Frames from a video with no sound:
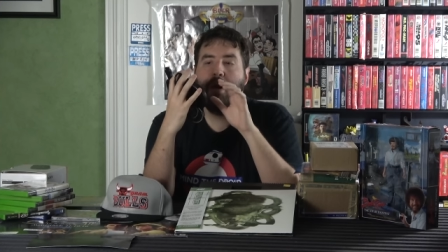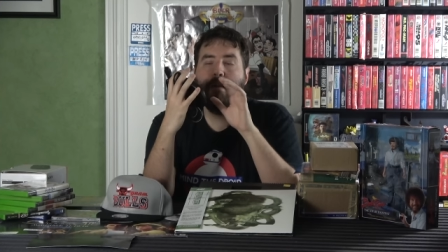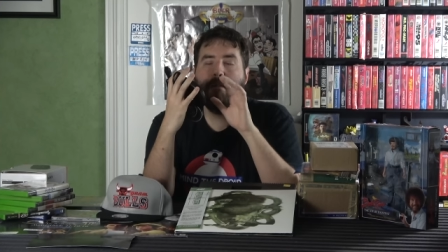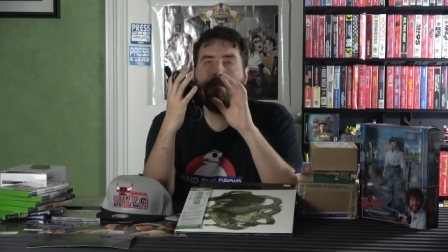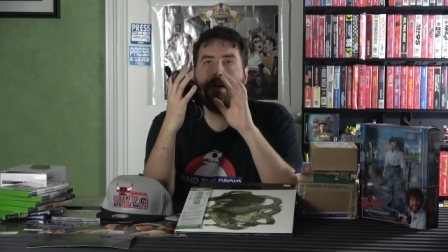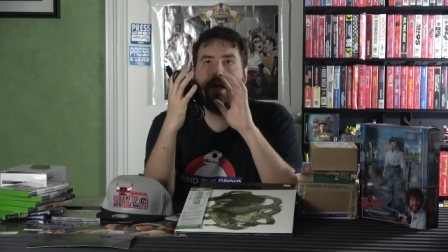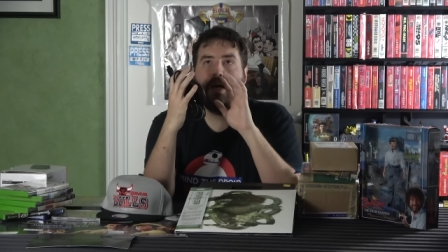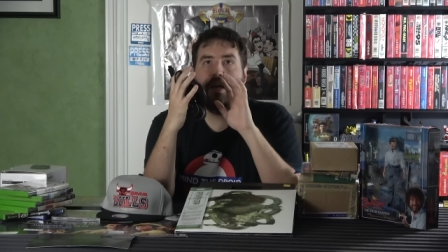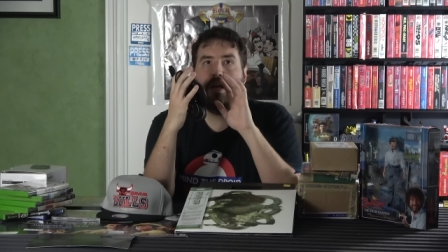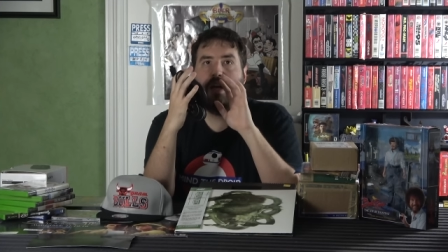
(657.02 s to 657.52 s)

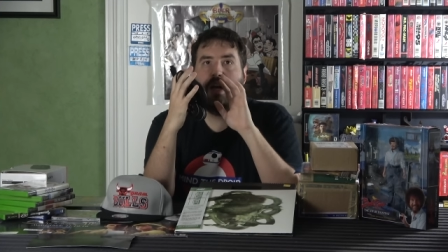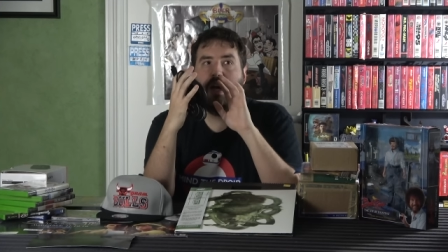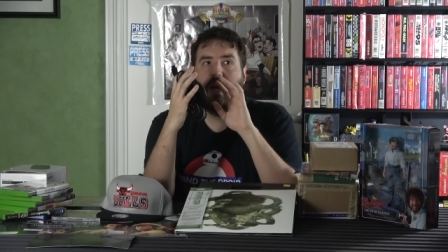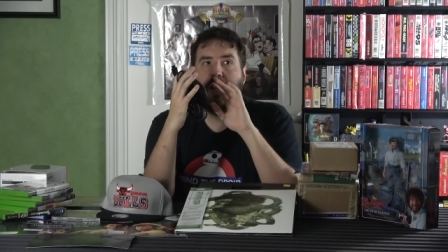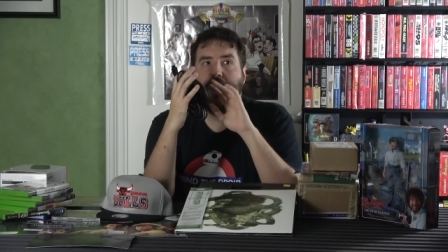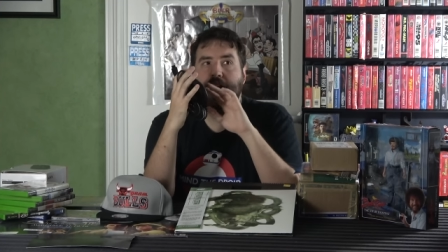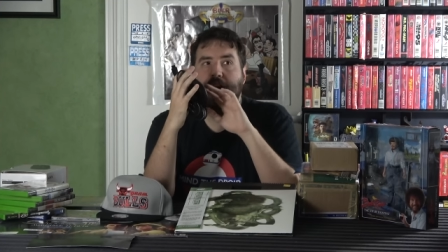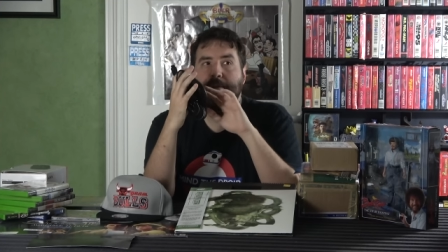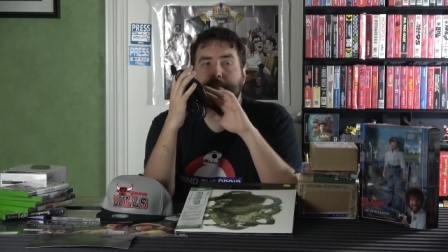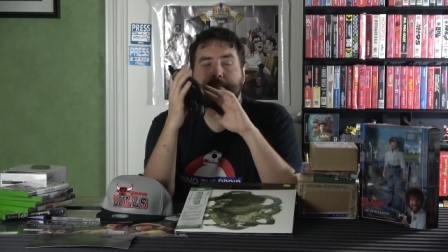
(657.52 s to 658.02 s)
But
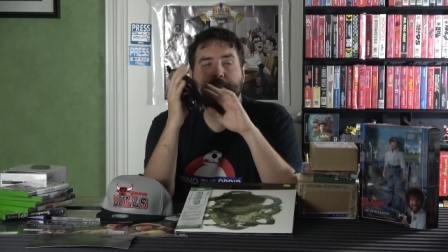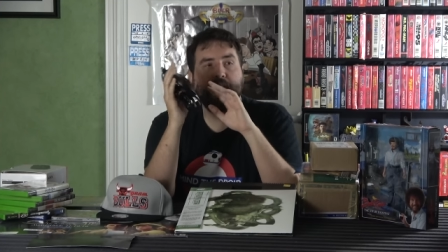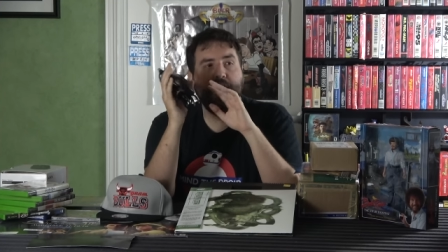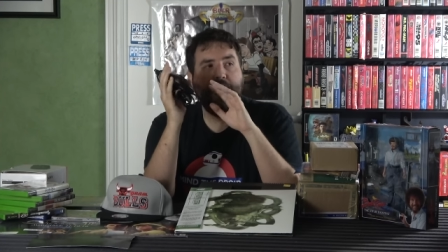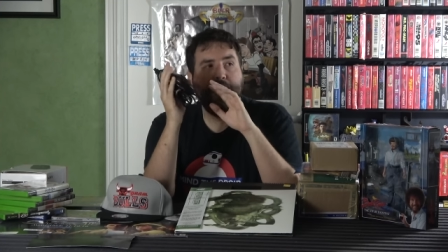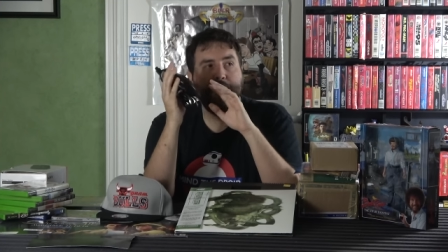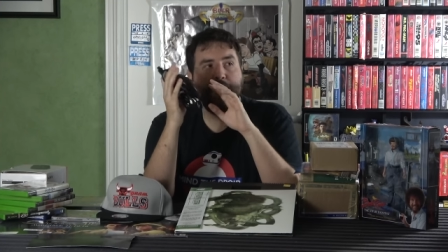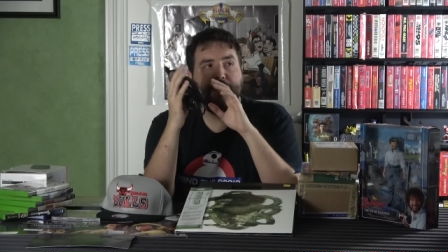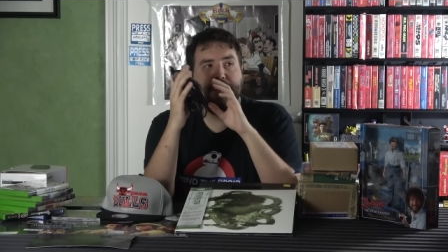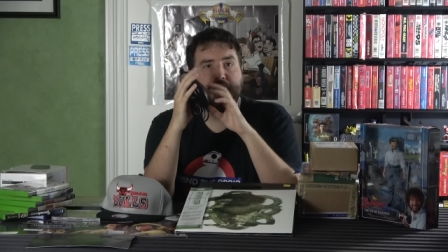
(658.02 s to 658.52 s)
um,
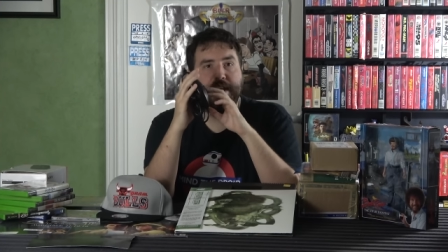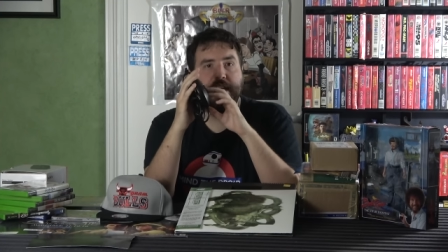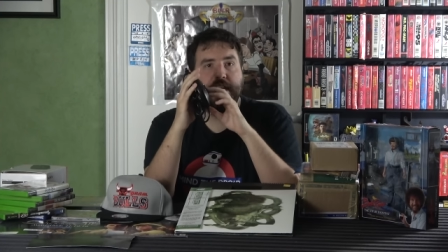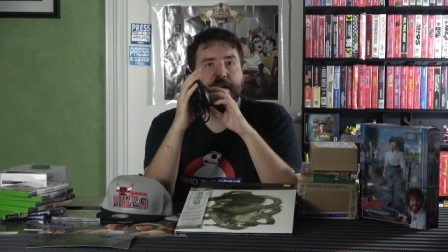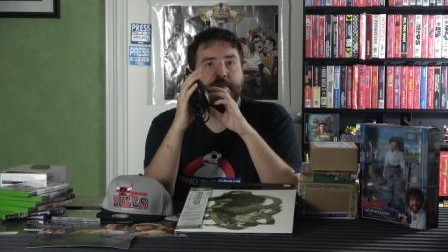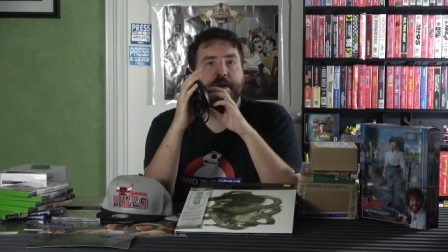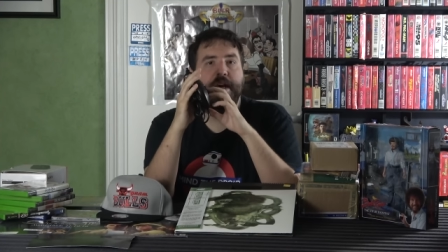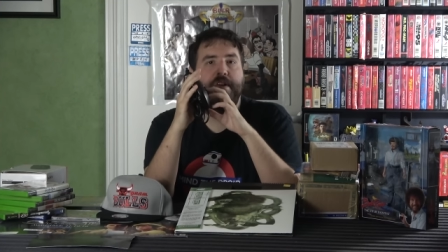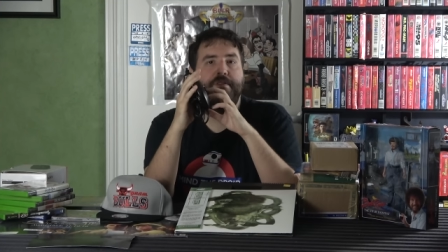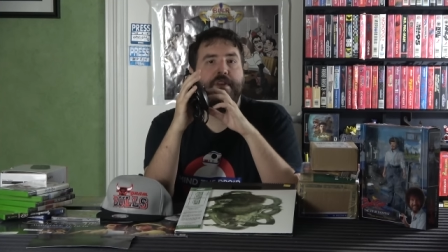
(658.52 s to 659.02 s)
I've been thinking
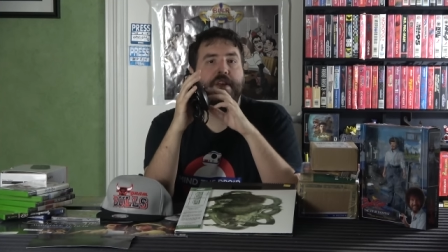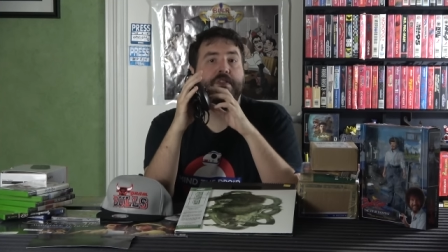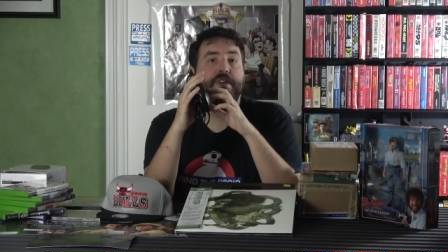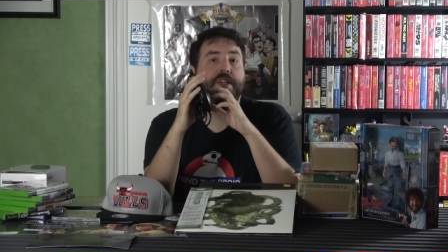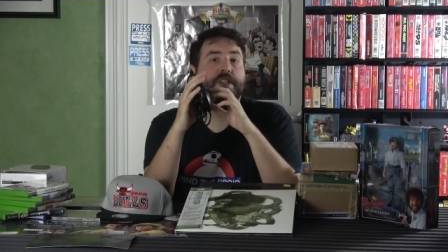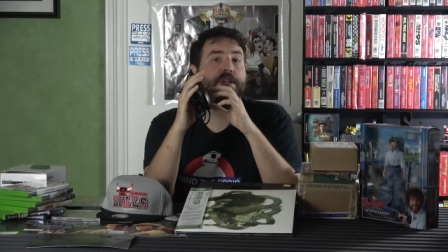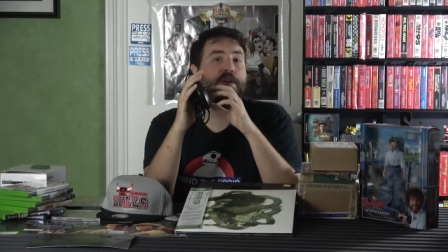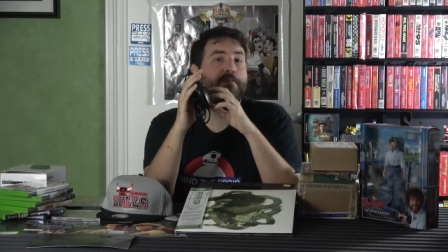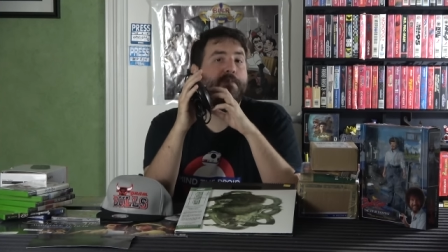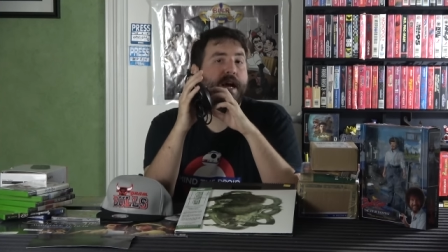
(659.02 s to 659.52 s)
about if I ever
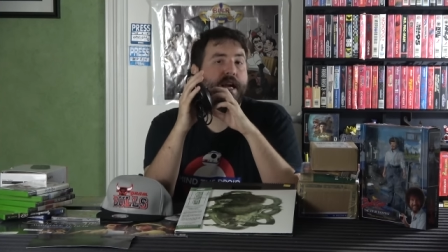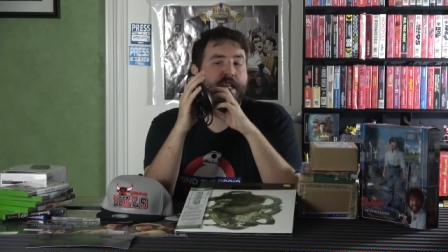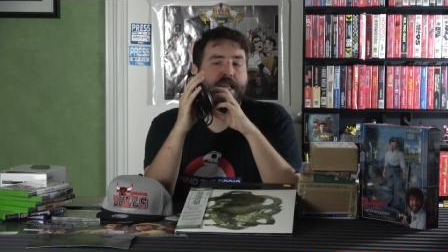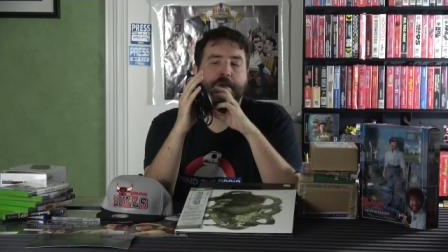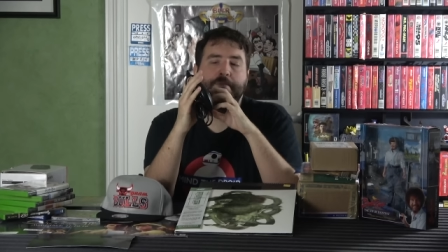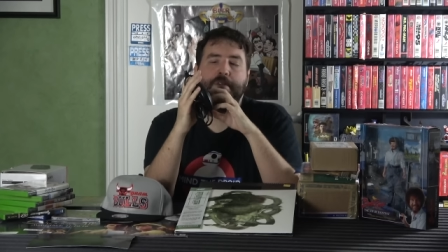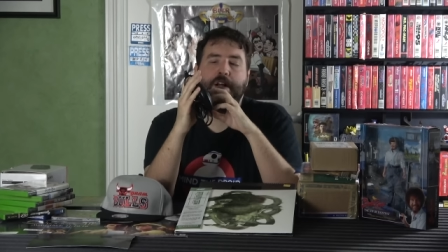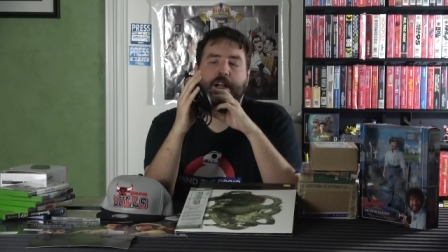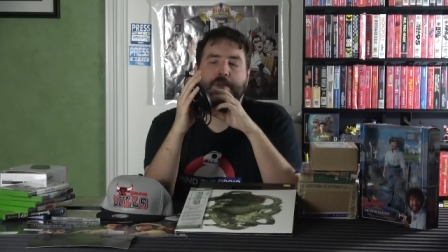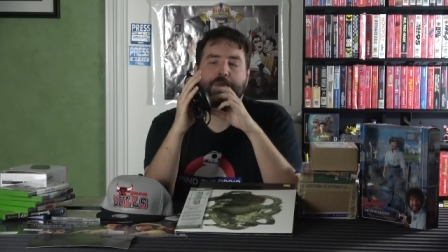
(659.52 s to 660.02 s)
get to go back to
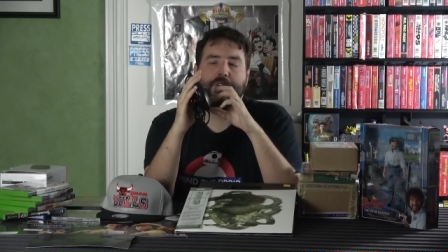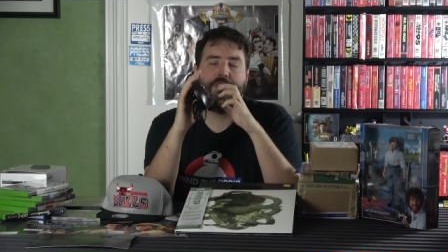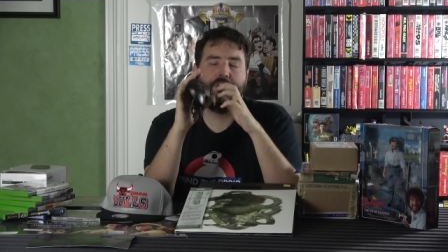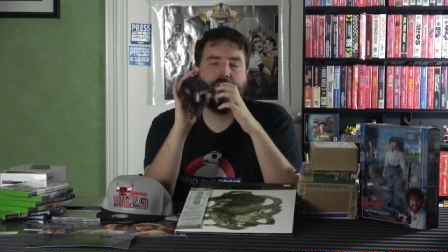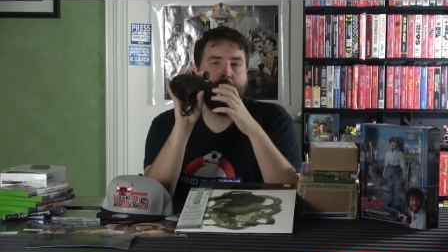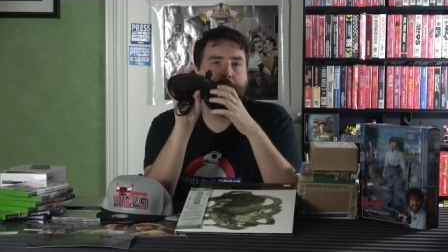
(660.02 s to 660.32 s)
that Blockbuster,